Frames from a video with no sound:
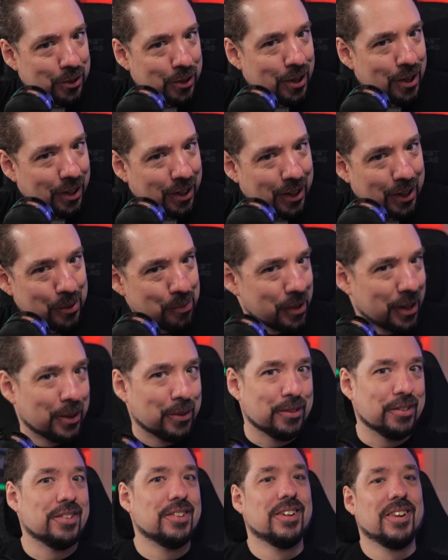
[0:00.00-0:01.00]
talking about.
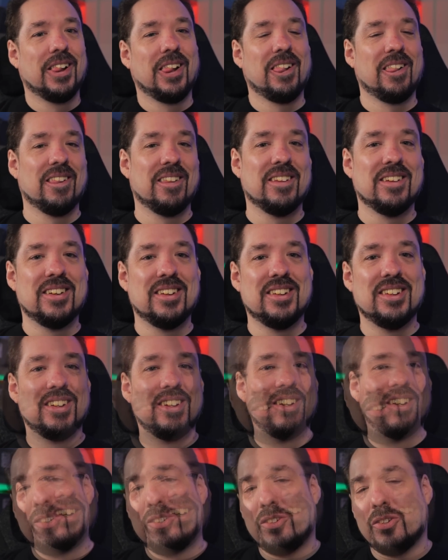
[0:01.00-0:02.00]

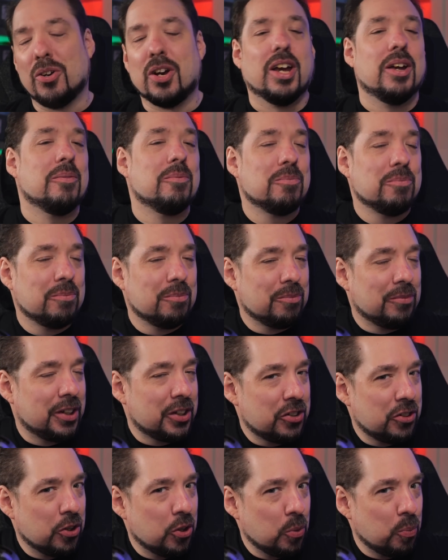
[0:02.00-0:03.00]
Okay,
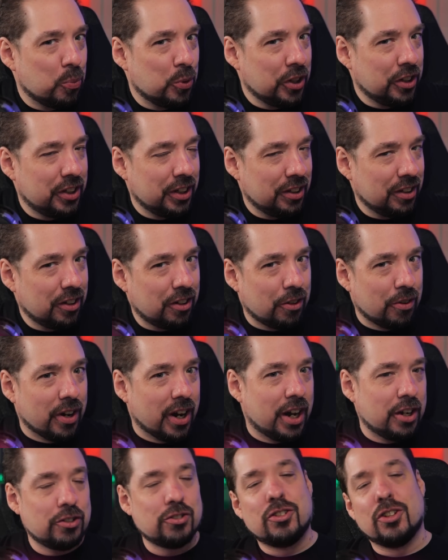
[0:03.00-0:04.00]
let's hope we didn't
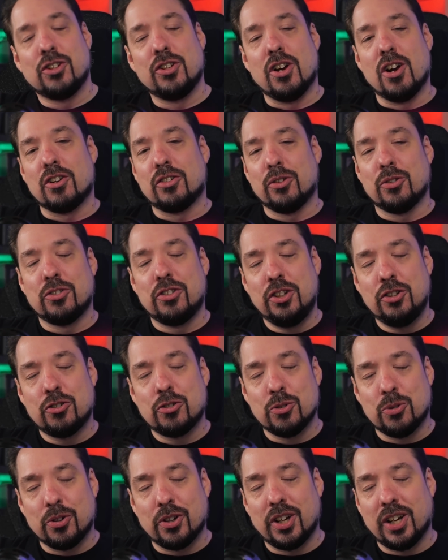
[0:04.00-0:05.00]
crash the Dr. Z
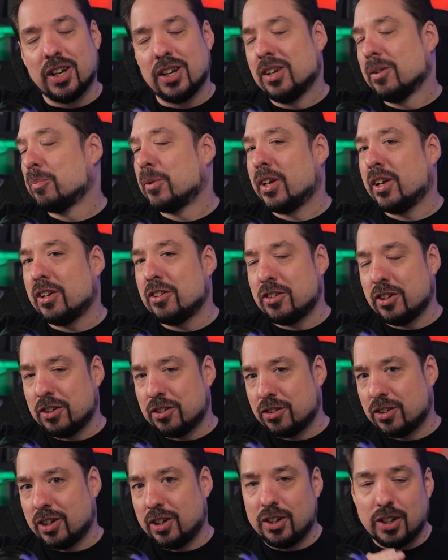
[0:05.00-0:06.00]
store again, but as I
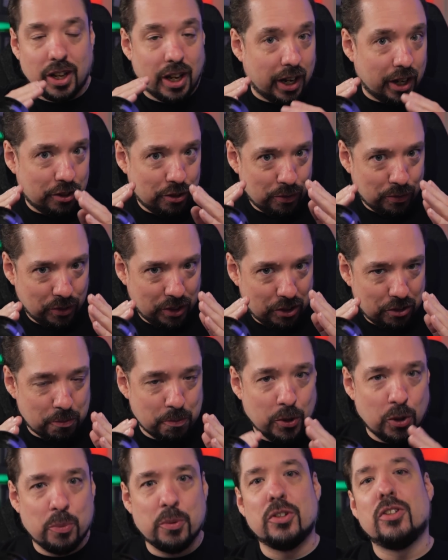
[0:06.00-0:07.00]
said, as of this
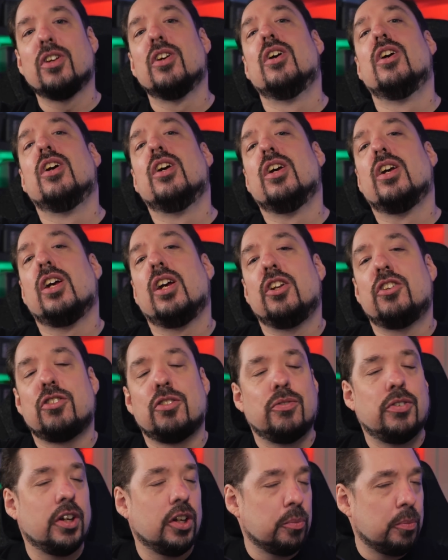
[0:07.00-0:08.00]
moment, it's
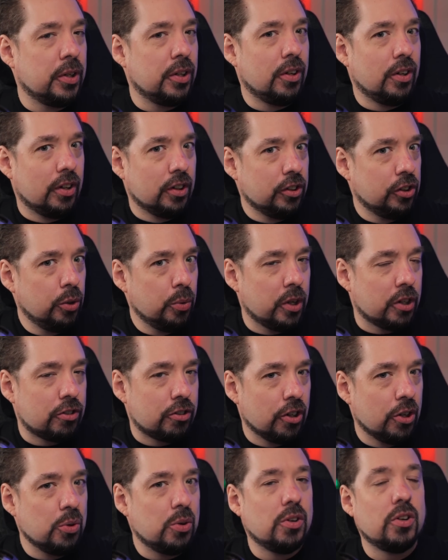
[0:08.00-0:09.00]
available US
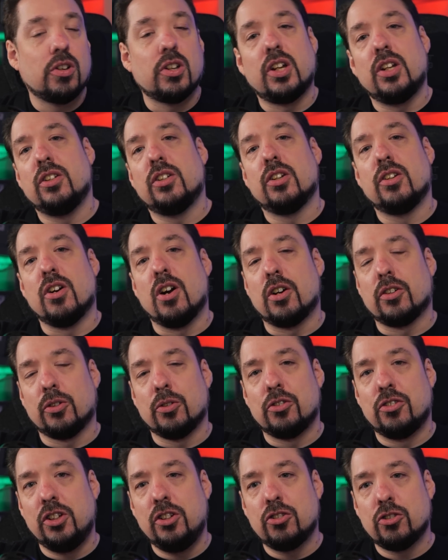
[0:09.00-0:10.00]
local in the Dr.
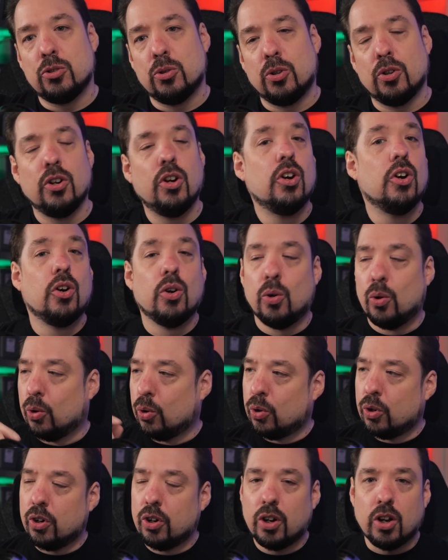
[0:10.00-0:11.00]
Z store
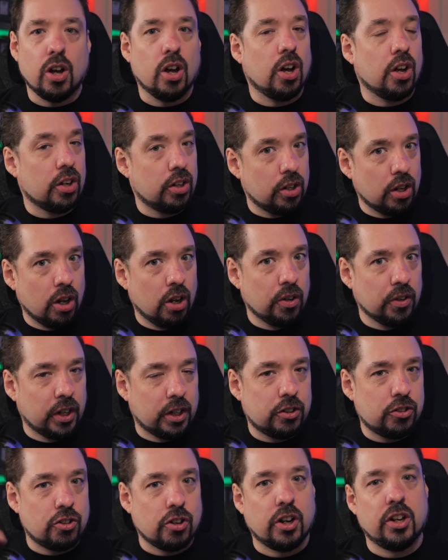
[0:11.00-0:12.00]
or on
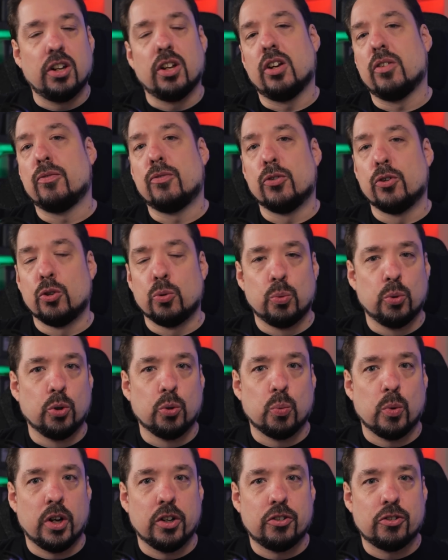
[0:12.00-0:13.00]
Allnet China for the
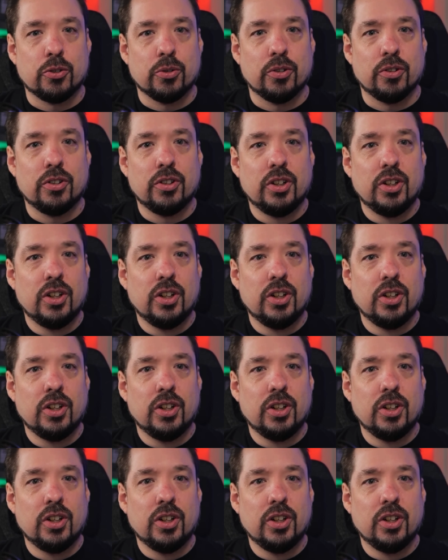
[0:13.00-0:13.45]
worldwide store.